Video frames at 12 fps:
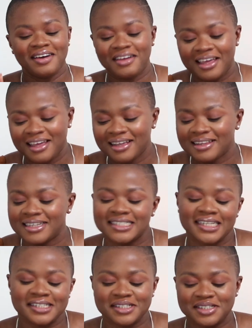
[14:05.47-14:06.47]
Okay, let's
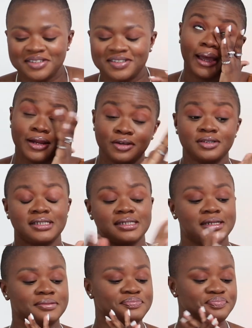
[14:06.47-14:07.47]
get into it. I cannot
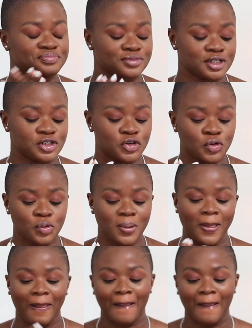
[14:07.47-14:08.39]
see, so